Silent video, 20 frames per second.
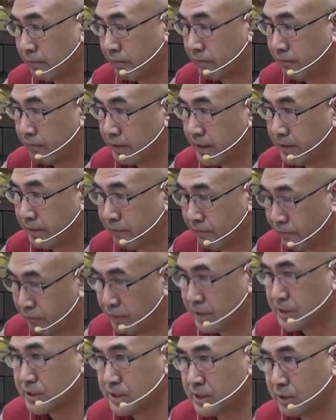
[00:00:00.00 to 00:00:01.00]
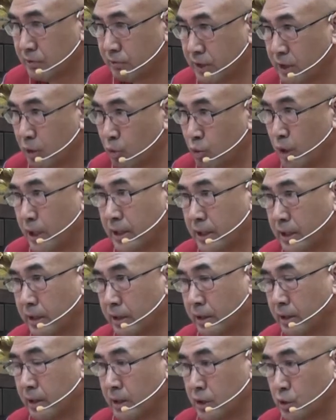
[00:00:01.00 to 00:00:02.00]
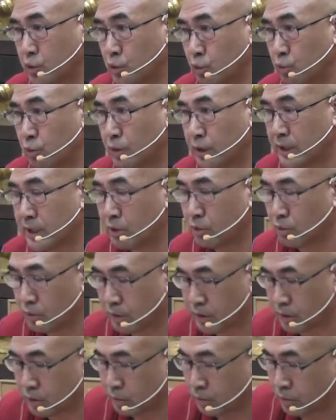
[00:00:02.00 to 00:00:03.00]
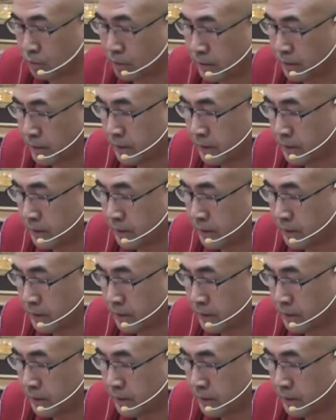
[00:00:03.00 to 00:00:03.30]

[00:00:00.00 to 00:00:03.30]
very fastly, very quickly, so we cannot, you know,